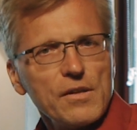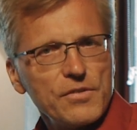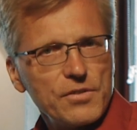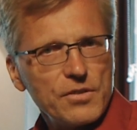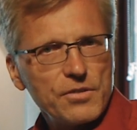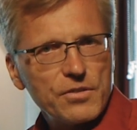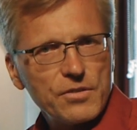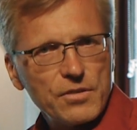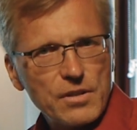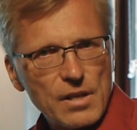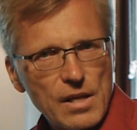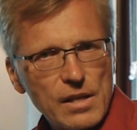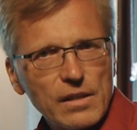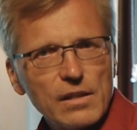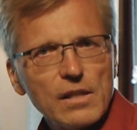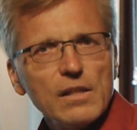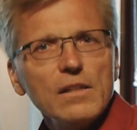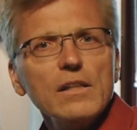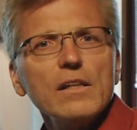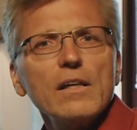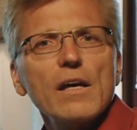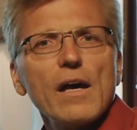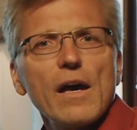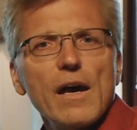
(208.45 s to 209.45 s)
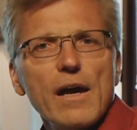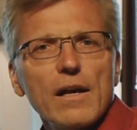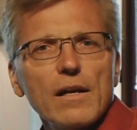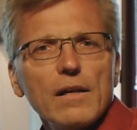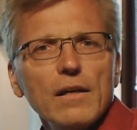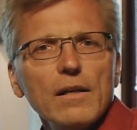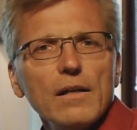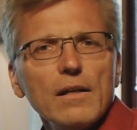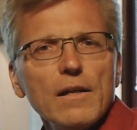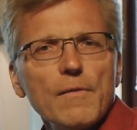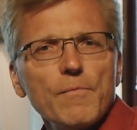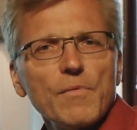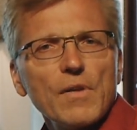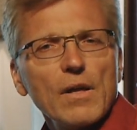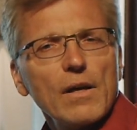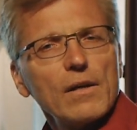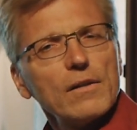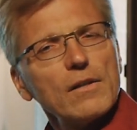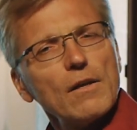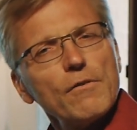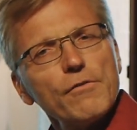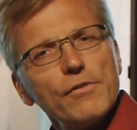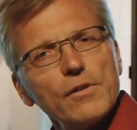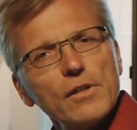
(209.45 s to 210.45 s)
It is the angel who is
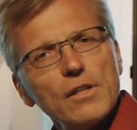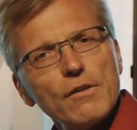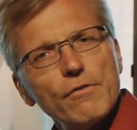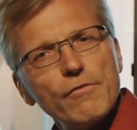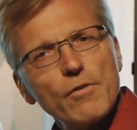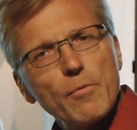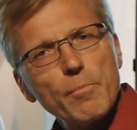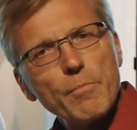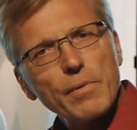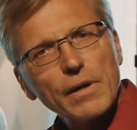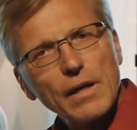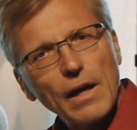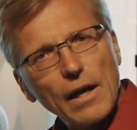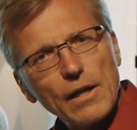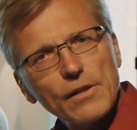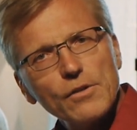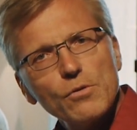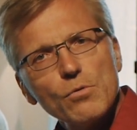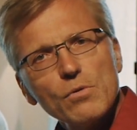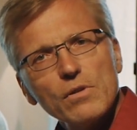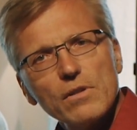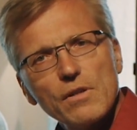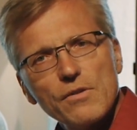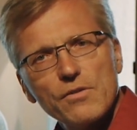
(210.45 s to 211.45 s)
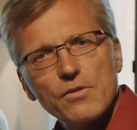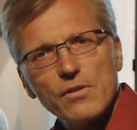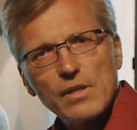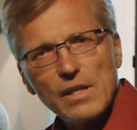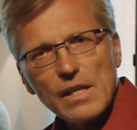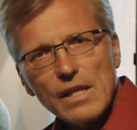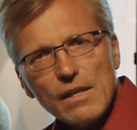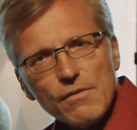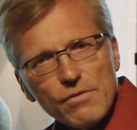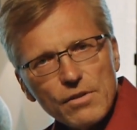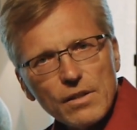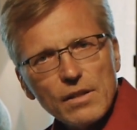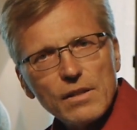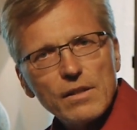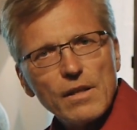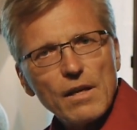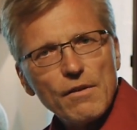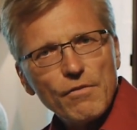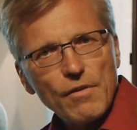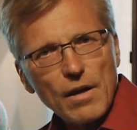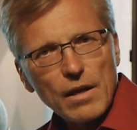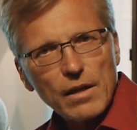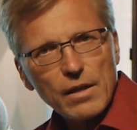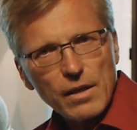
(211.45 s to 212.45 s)
responsible for the distribution
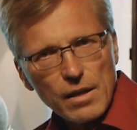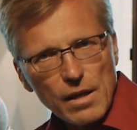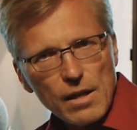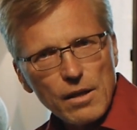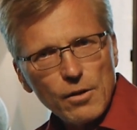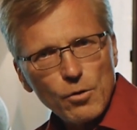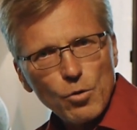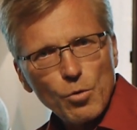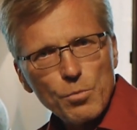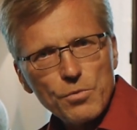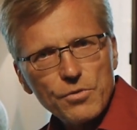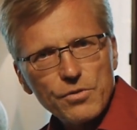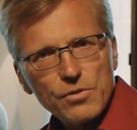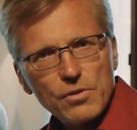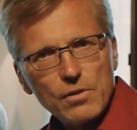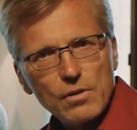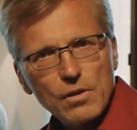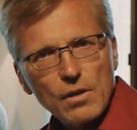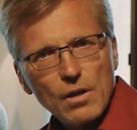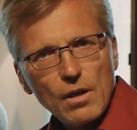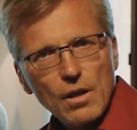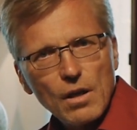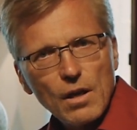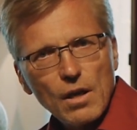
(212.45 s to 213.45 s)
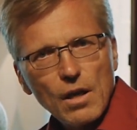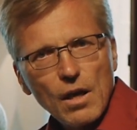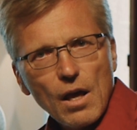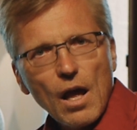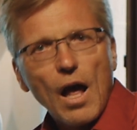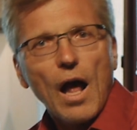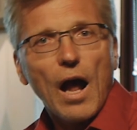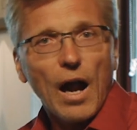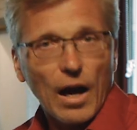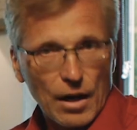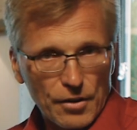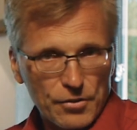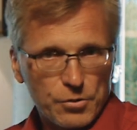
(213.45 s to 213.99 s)
of the everlasting gospel,